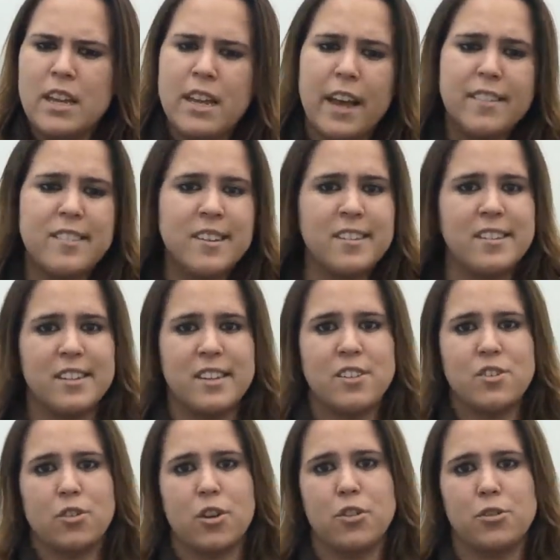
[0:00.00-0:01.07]
Nuts and
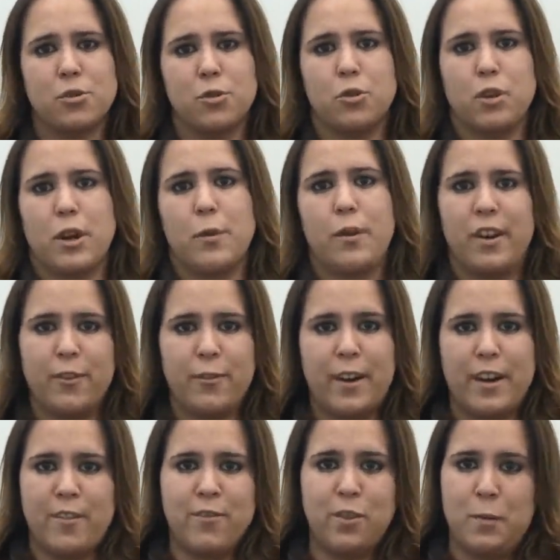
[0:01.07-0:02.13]
seeds are also a great way to
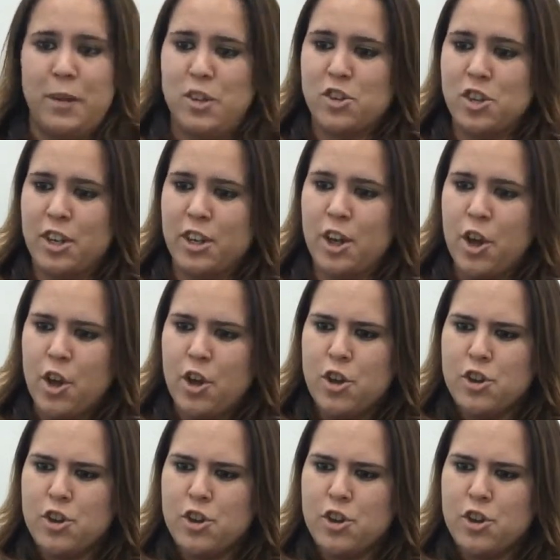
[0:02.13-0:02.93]
fight inflammation.